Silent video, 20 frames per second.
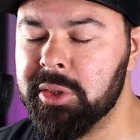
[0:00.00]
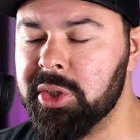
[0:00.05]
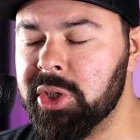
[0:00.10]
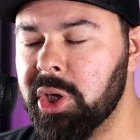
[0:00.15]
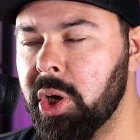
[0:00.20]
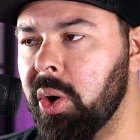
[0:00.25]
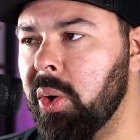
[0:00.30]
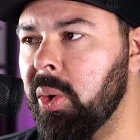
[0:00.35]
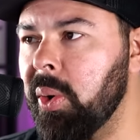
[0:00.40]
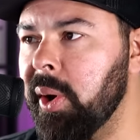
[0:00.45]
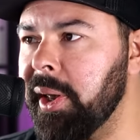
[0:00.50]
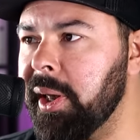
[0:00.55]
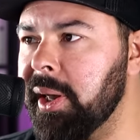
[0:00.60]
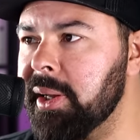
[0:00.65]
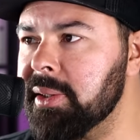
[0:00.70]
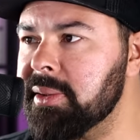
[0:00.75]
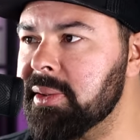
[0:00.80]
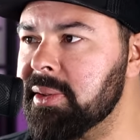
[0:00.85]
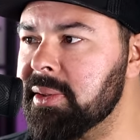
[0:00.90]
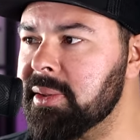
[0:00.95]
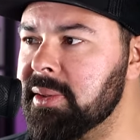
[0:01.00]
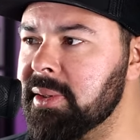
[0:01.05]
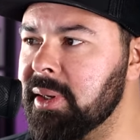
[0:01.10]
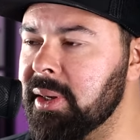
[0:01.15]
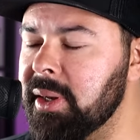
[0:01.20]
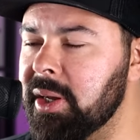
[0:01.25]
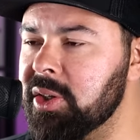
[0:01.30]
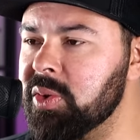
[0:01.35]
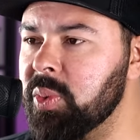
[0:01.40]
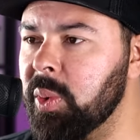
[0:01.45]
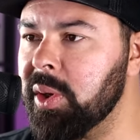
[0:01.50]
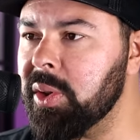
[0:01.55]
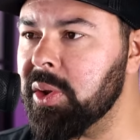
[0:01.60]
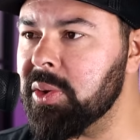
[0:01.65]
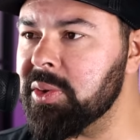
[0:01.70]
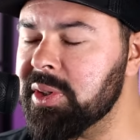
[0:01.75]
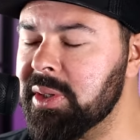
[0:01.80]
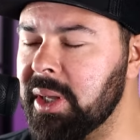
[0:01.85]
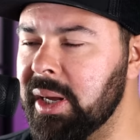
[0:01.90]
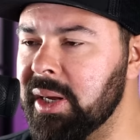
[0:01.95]
So it's one
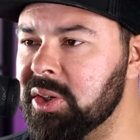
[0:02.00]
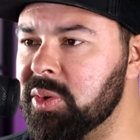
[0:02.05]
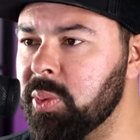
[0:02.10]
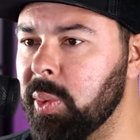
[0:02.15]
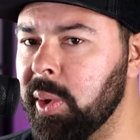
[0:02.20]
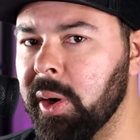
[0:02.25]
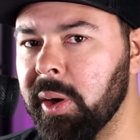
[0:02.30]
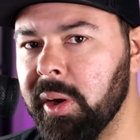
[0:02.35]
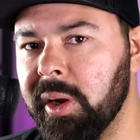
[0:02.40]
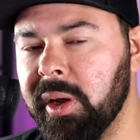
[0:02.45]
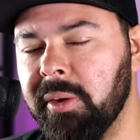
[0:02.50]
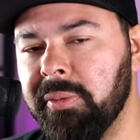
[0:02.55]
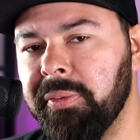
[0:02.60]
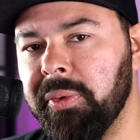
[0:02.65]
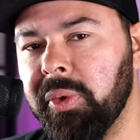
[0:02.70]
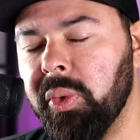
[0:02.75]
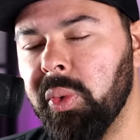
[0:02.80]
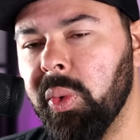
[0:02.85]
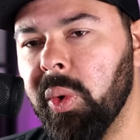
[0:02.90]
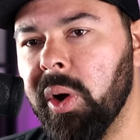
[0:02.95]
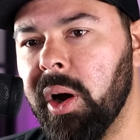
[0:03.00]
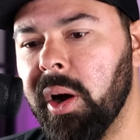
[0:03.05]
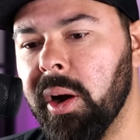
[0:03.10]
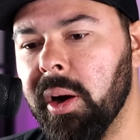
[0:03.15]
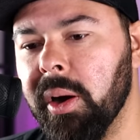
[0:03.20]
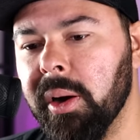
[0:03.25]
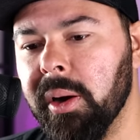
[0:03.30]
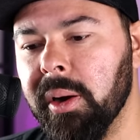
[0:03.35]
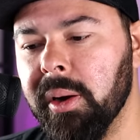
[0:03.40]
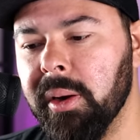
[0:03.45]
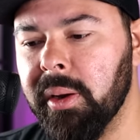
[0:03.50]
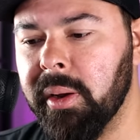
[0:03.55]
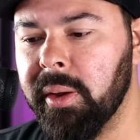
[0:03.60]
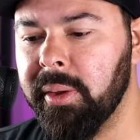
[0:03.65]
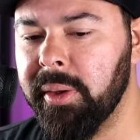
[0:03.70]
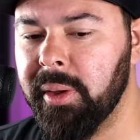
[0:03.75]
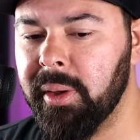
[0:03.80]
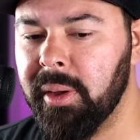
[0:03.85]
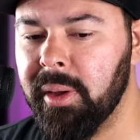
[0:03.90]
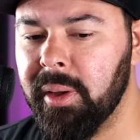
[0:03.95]
of those things where if you are
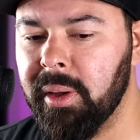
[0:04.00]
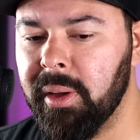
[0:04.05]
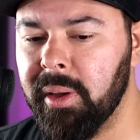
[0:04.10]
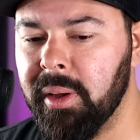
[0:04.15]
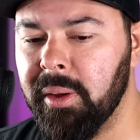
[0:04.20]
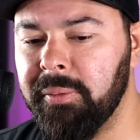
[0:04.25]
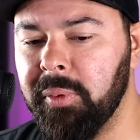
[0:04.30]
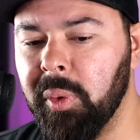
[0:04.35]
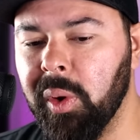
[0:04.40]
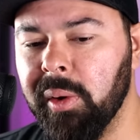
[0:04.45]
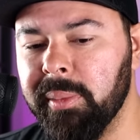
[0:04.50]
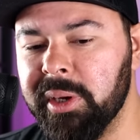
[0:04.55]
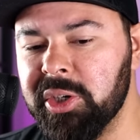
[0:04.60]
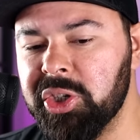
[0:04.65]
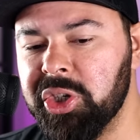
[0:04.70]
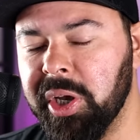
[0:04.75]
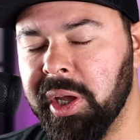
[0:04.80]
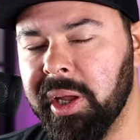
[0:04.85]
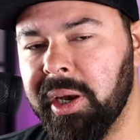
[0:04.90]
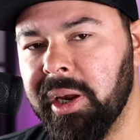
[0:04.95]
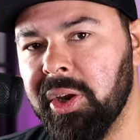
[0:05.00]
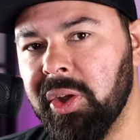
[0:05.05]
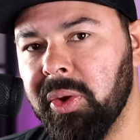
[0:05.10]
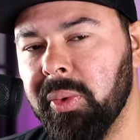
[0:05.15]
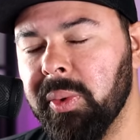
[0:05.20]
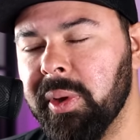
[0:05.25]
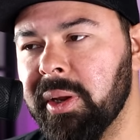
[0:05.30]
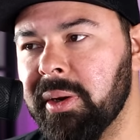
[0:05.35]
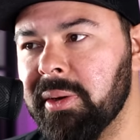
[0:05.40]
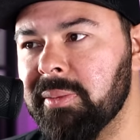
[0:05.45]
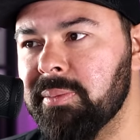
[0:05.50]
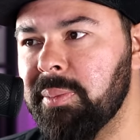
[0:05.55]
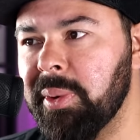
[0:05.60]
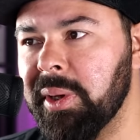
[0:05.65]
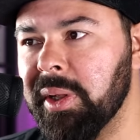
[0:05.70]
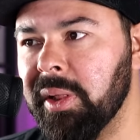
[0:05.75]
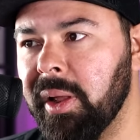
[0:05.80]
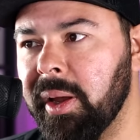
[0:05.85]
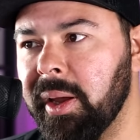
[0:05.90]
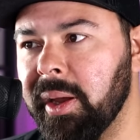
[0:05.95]
Michigan and you can
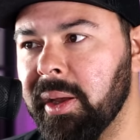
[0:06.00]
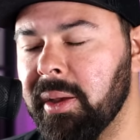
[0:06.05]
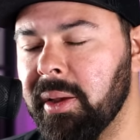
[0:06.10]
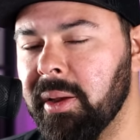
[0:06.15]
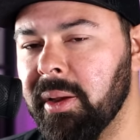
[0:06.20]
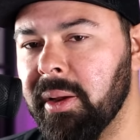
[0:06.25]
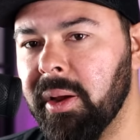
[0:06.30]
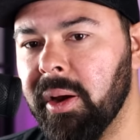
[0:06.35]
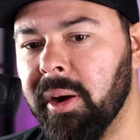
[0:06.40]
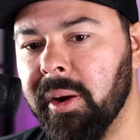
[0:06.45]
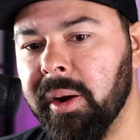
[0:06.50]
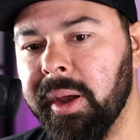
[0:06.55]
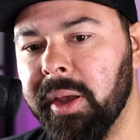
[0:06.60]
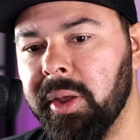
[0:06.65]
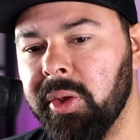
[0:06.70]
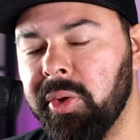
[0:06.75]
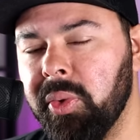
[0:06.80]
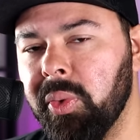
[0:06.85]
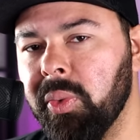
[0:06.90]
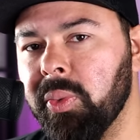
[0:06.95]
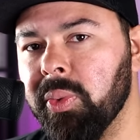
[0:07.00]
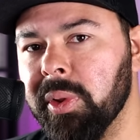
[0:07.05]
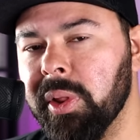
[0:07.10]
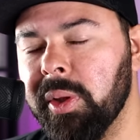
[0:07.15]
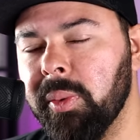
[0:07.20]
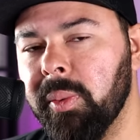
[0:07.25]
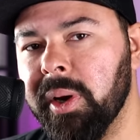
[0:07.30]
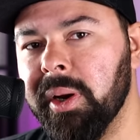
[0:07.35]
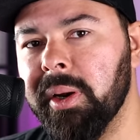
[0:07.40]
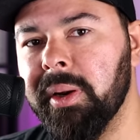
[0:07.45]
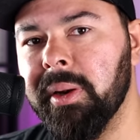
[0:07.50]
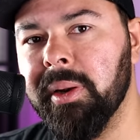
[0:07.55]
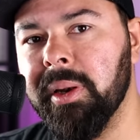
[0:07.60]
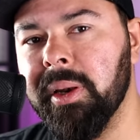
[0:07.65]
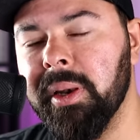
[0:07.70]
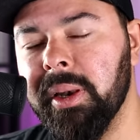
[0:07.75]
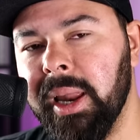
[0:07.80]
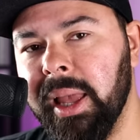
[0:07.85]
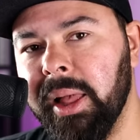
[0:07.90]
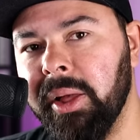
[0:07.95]
be like, all right, you really want
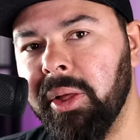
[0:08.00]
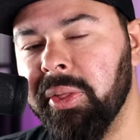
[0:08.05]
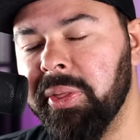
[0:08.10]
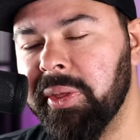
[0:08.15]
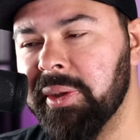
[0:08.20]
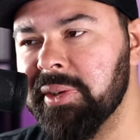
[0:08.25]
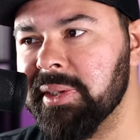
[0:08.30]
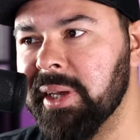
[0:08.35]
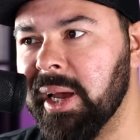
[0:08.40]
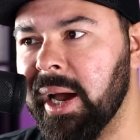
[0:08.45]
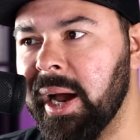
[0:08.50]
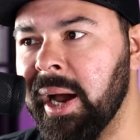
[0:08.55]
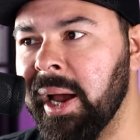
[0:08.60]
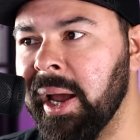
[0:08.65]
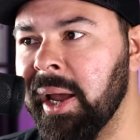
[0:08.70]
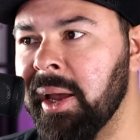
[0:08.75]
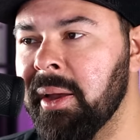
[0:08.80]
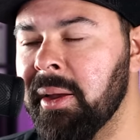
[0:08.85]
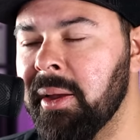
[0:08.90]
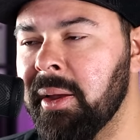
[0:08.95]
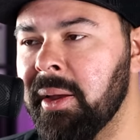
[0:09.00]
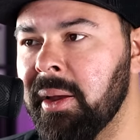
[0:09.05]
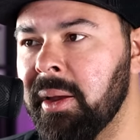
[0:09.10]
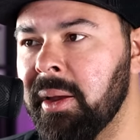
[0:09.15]
to nail this guy,